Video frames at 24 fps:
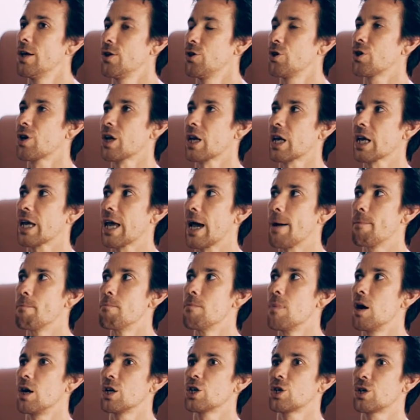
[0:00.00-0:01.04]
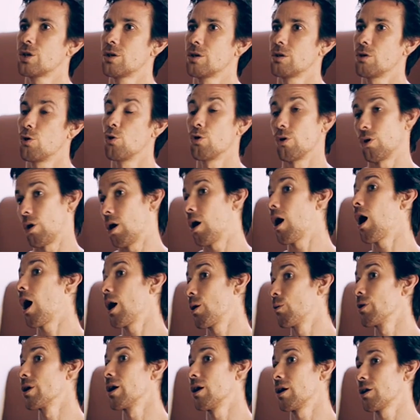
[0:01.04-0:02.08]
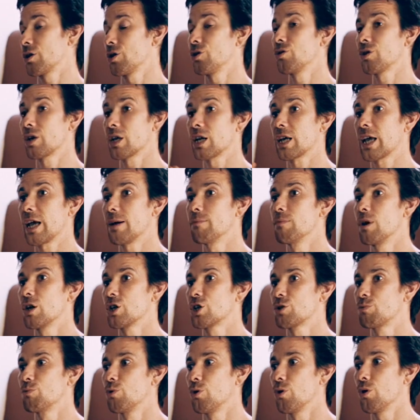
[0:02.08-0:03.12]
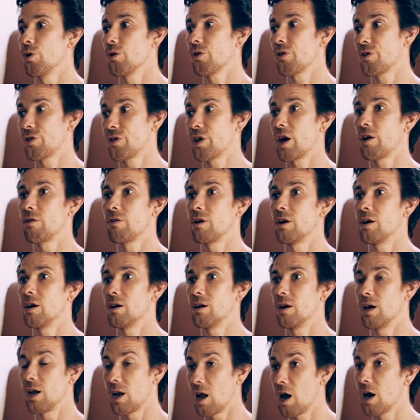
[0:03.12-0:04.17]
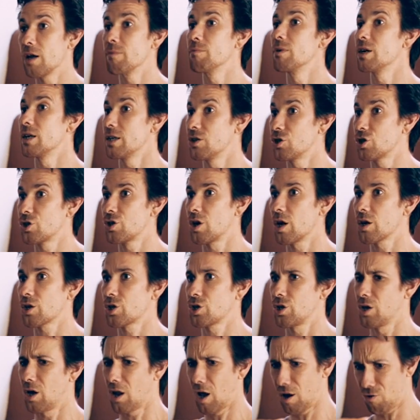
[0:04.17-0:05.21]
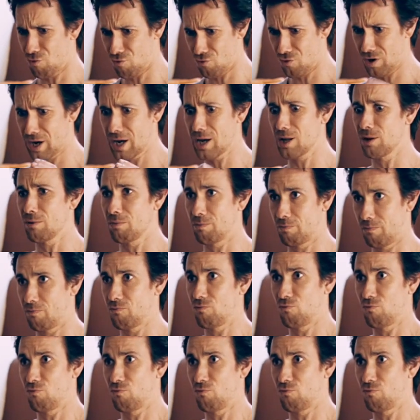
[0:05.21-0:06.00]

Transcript: you're going to get much, or I would argue, you're going to get much more thorough alignment instruction, like real,